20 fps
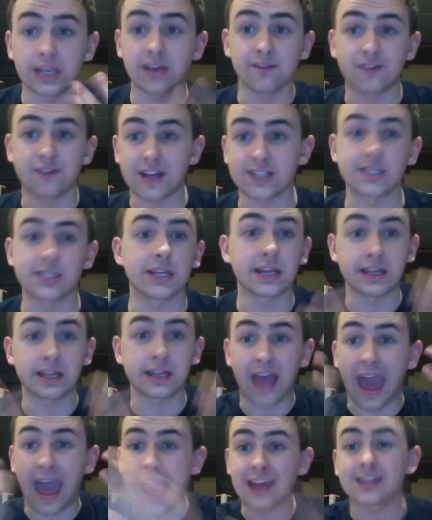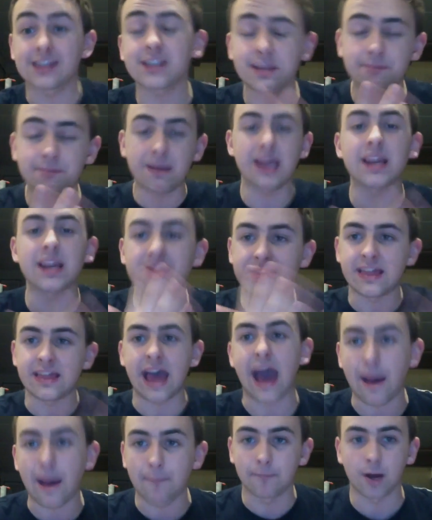investing, and the ending made it
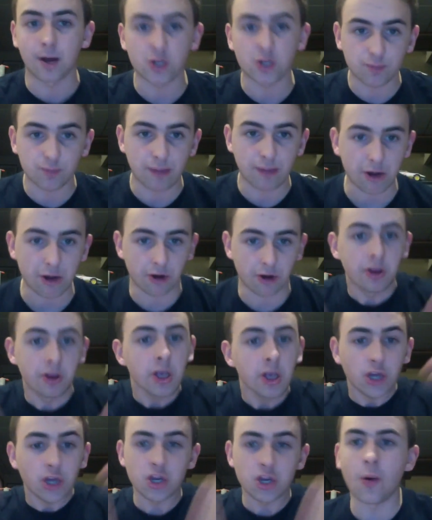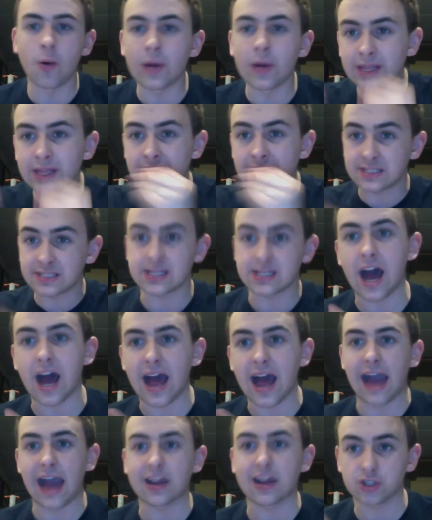that much better. Knowing that he's
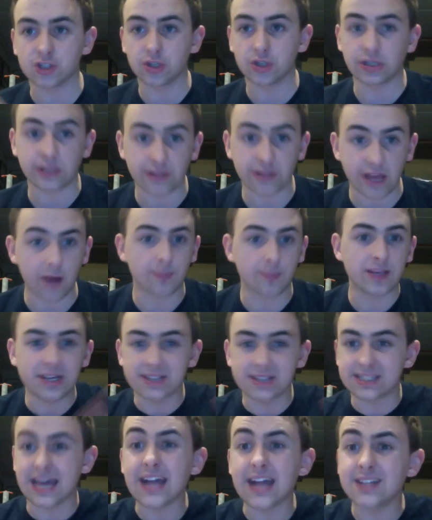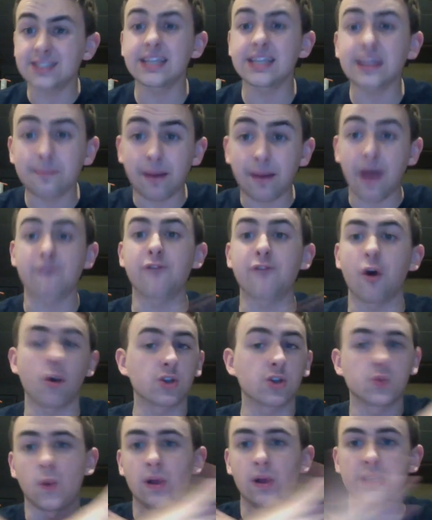not actually there, because that scene by far
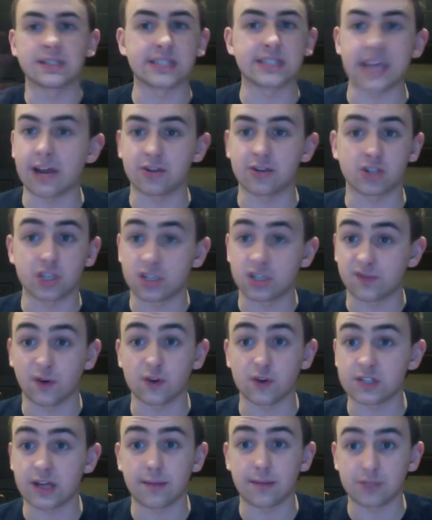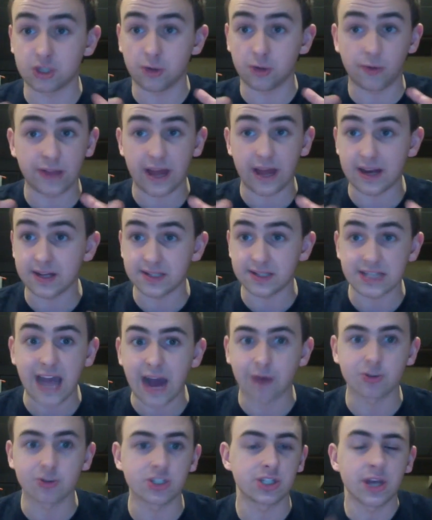is one of the stands of this first episode without a
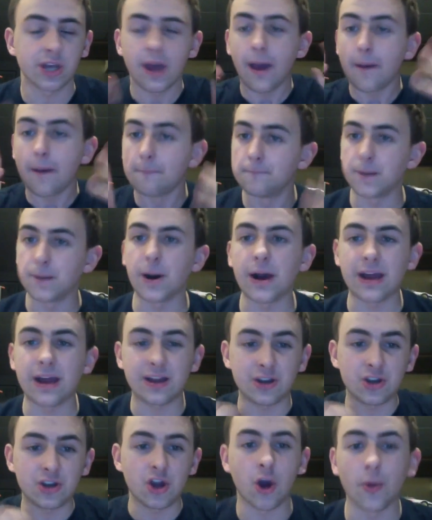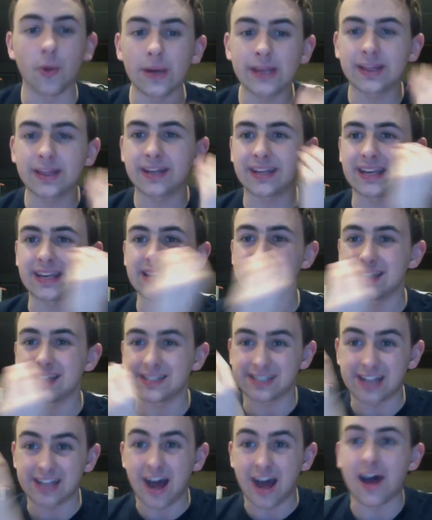doubt. But knowing that
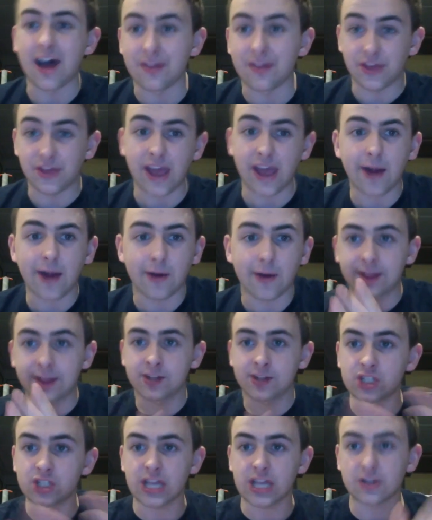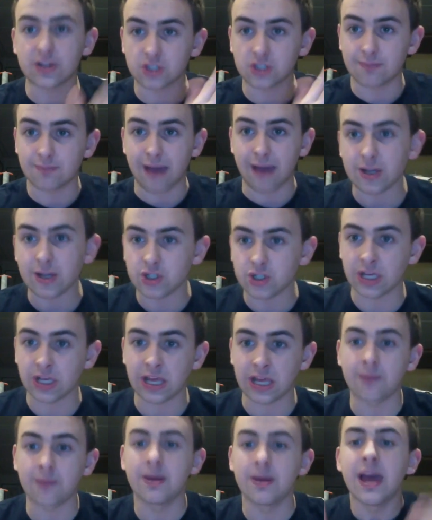he's not there and that she's actually imagining
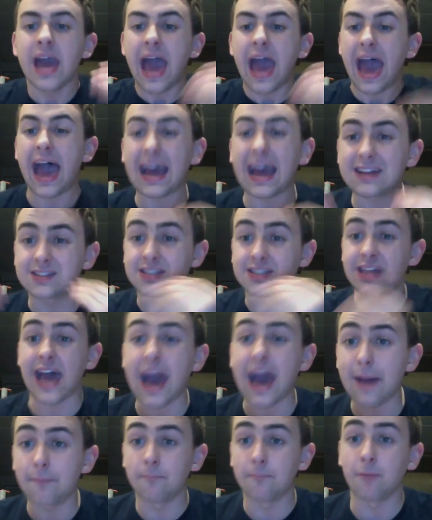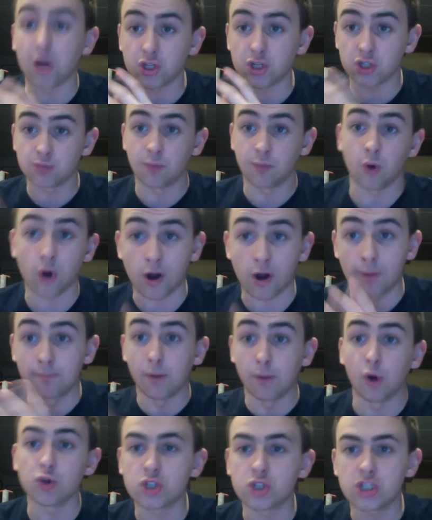him adds that much more
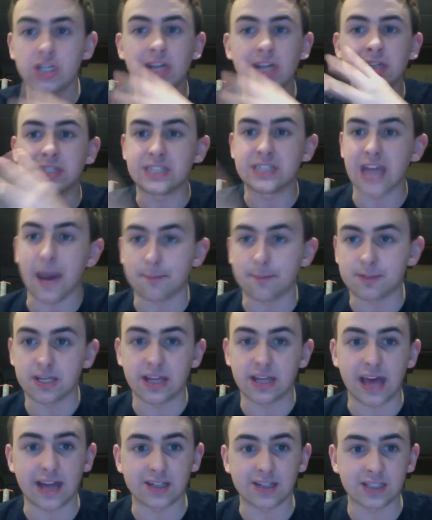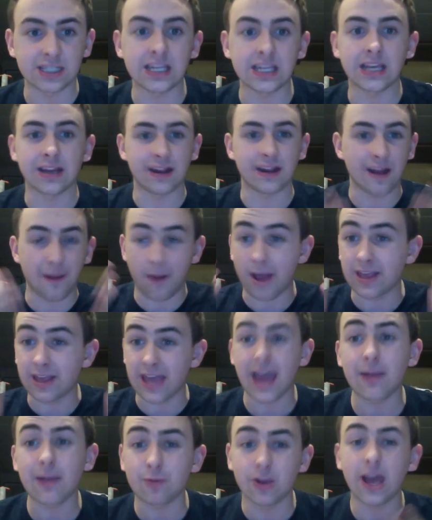emotion and depth to that scene. And
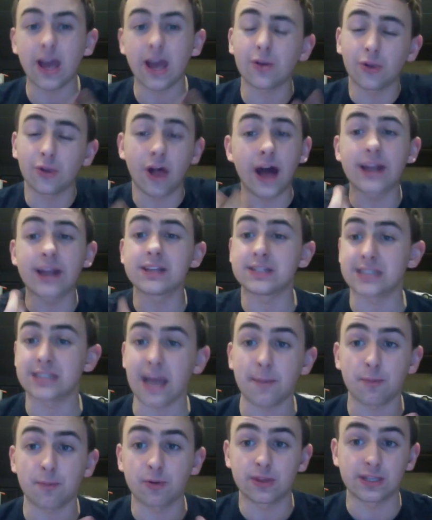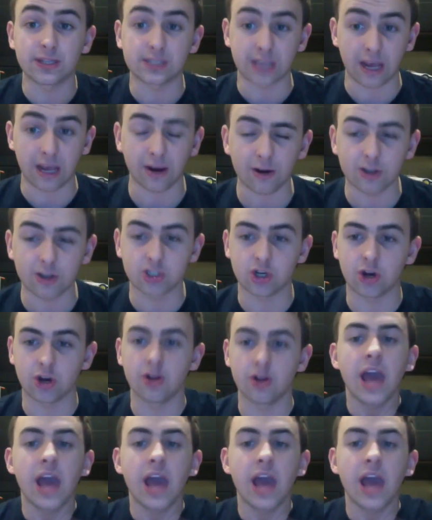again, we got a lot of depth with this character,